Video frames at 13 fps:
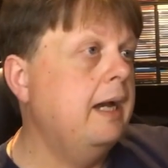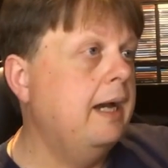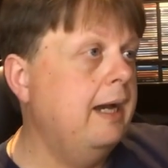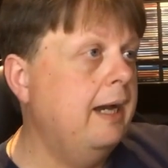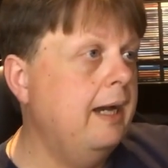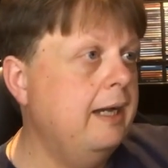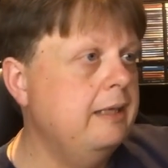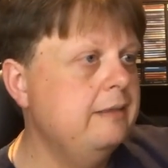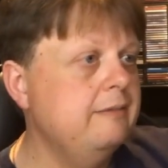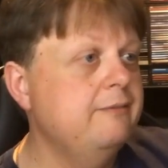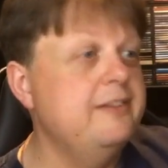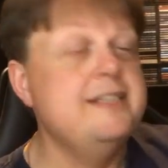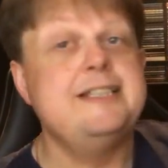
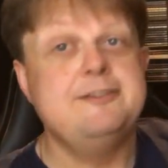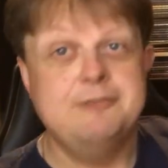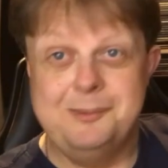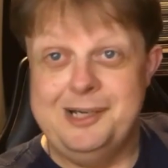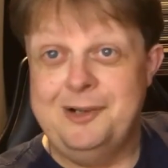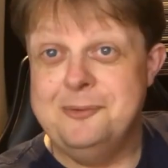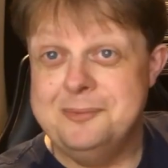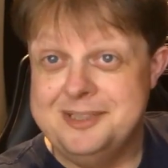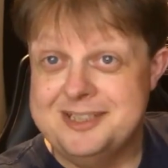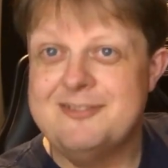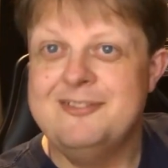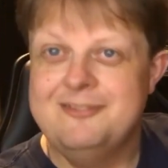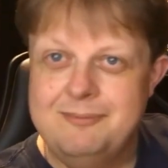This is Robert
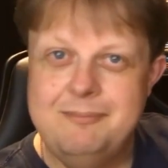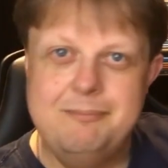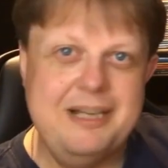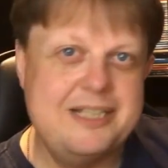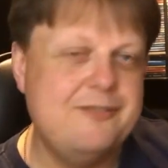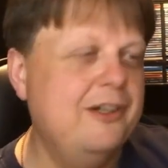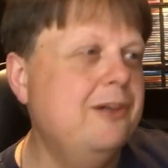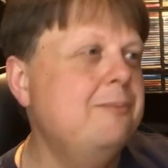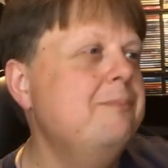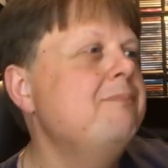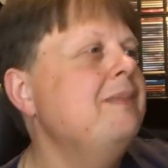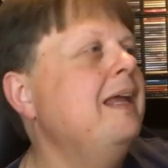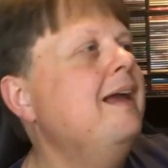Altman's best
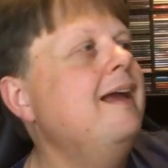film,